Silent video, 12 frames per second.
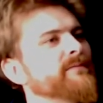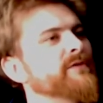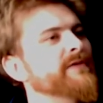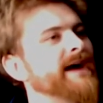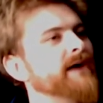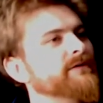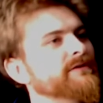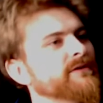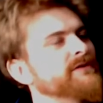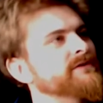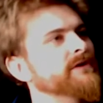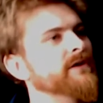from without.
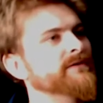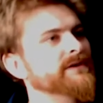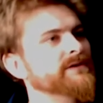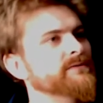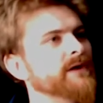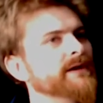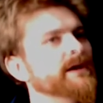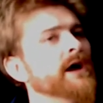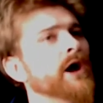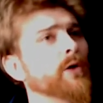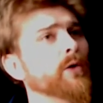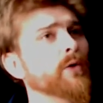Is the obvious one,
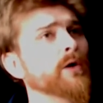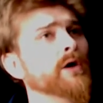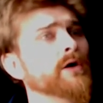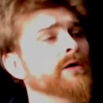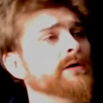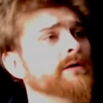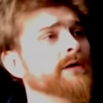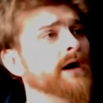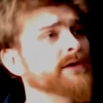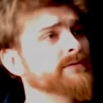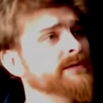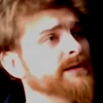or other